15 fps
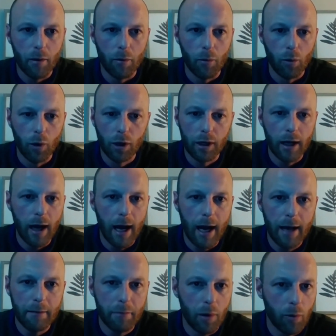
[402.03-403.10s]
we're
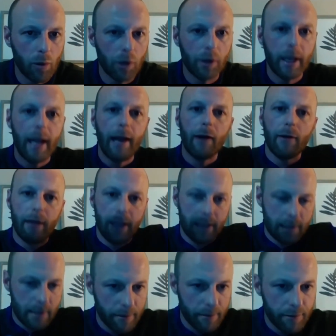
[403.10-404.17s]
cut, but we're carrying
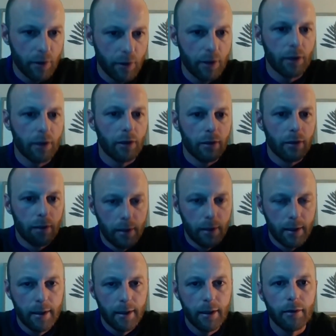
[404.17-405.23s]
stuff vertical,
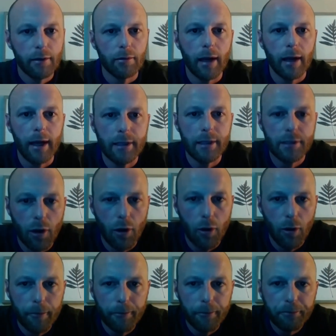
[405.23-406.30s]
right?
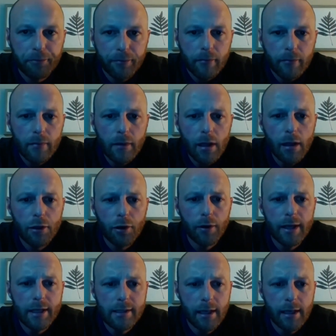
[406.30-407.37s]
So there
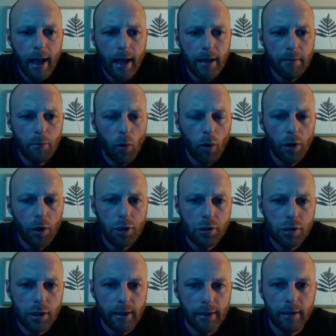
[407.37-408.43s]
isn't anymore
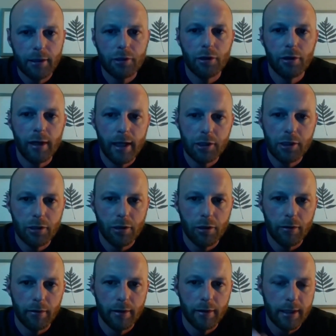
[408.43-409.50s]
usually the
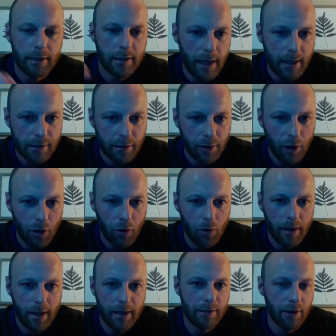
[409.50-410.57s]
traditional, this guy's
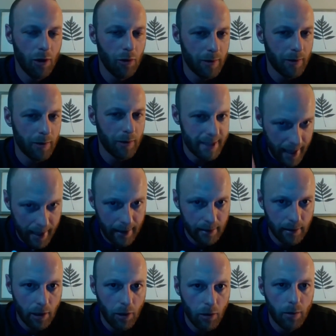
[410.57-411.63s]
low, he's always
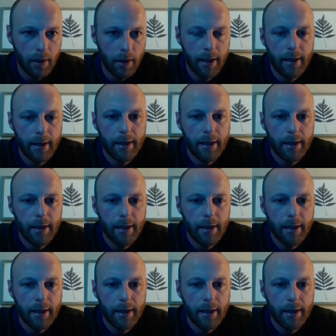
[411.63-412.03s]
staying low.